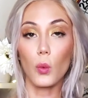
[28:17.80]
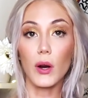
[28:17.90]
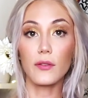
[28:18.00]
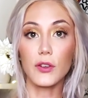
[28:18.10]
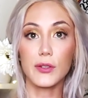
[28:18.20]

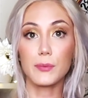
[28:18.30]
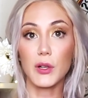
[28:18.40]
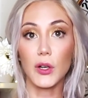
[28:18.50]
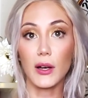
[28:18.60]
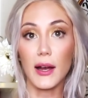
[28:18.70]
one of your
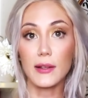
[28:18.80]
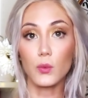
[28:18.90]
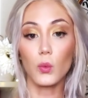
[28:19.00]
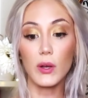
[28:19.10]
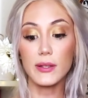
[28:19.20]
spirit guides
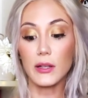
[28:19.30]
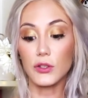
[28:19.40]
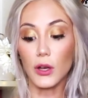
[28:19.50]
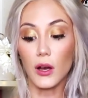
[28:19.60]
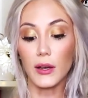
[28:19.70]
was a
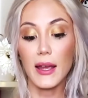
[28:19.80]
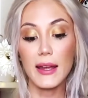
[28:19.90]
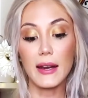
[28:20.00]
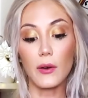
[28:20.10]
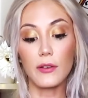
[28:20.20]
dog.
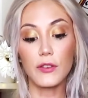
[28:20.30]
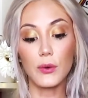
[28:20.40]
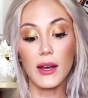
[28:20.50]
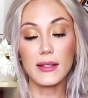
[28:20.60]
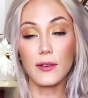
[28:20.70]
Now, if you
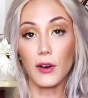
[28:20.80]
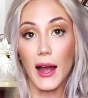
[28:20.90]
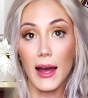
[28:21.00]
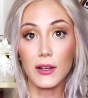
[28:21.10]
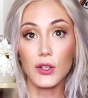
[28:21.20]
guys never
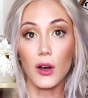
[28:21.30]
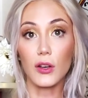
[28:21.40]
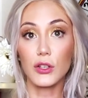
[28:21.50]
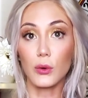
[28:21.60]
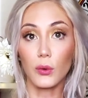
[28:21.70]
had a
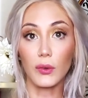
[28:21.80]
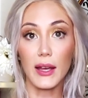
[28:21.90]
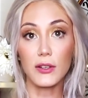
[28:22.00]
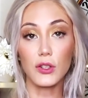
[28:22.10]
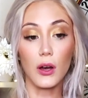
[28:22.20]
dog, you don't
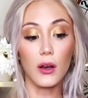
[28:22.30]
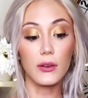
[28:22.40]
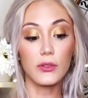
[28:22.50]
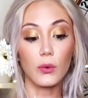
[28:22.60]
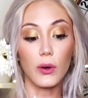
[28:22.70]
like
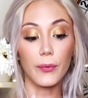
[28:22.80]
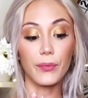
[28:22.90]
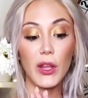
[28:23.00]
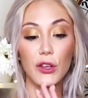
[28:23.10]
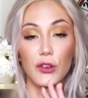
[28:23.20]
dogs, or
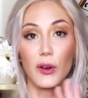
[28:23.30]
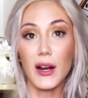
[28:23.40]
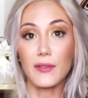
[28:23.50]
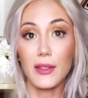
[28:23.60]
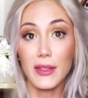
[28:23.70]
you're not
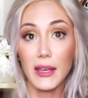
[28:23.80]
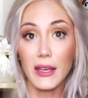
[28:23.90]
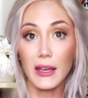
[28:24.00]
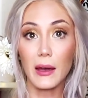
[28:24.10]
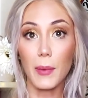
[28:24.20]
even
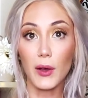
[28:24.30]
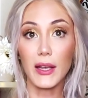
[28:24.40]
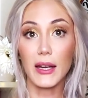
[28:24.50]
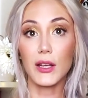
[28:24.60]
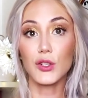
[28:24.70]
thinking about
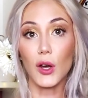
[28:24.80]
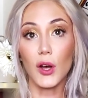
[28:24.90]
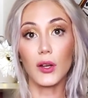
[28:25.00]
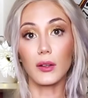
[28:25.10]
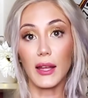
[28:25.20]
getting a
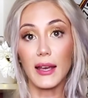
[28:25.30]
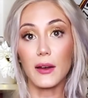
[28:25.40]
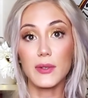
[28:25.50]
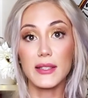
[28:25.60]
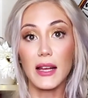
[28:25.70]
dog, like I
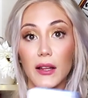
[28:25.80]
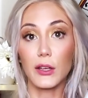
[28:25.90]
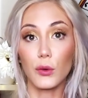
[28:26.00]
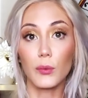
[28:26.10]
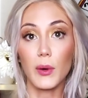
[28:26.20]
was
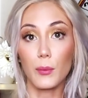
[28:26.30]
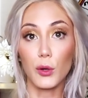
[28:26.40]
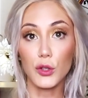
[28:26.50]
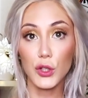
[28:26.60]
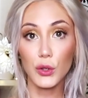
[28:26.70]
telling group number
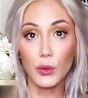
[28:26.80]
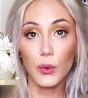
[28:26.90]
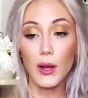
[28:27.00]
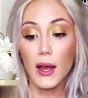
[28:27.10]
2,